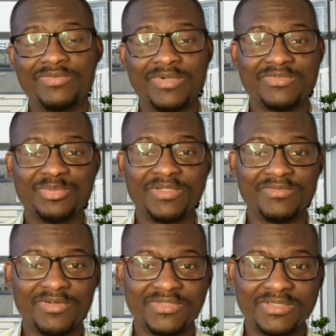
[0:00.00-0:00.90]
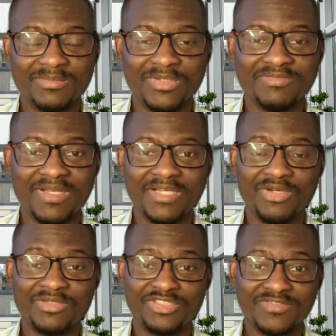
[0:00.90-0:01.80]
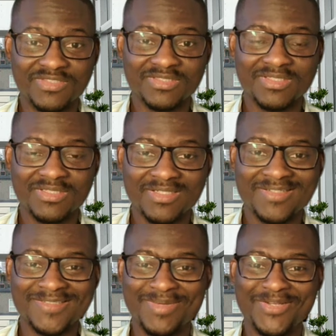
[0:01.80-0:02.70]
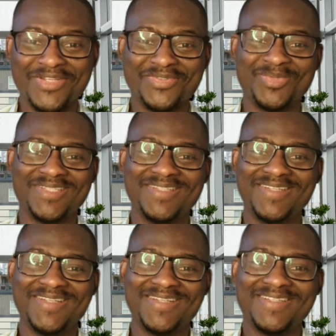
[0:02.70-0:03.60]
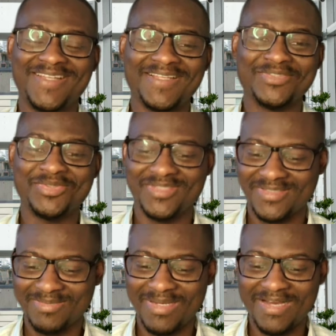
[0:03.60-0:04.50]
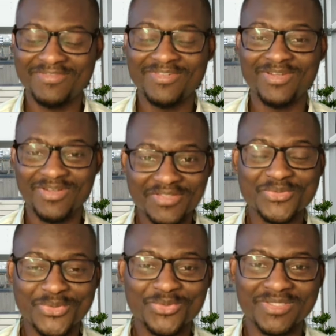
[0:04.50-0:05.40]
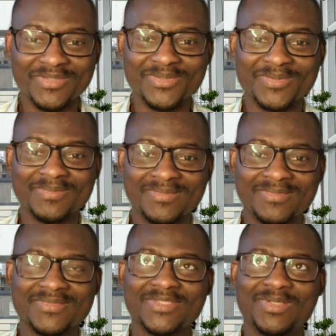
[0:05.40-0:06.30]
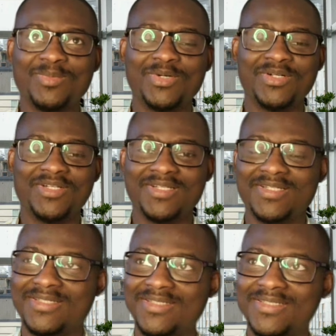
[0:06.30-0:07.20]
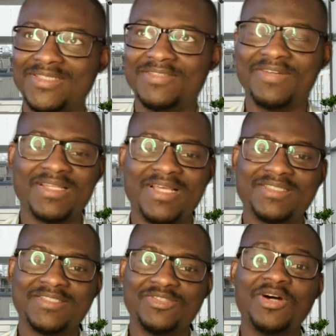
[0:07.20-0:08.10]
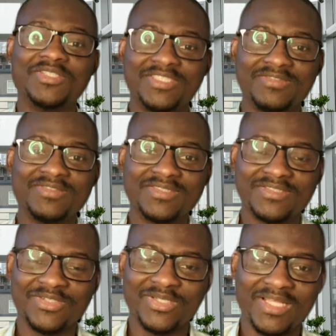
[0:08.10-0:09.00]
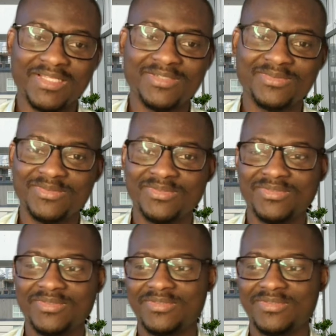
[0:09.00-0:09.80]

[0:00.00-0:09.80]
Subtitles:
You don't even have to be involved, but the fact that you're on shift, it might not even be like, it might have nothing to do with you, but the fact that you're on shift on that day,